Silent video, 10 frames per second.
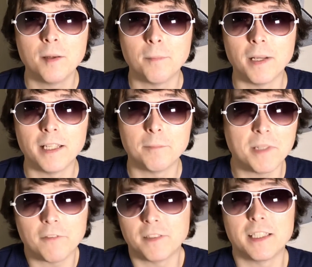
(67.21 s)
but I'm
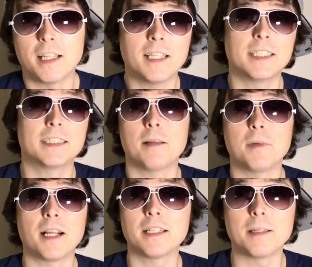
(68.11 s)
definitely not licensed, I'm
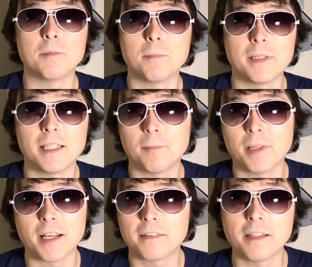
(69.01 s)
not claimed to be, I'm
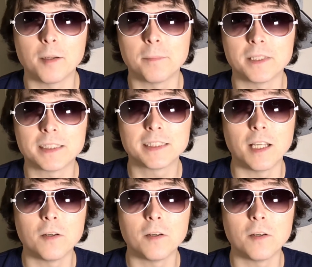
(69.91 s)
not a therapist,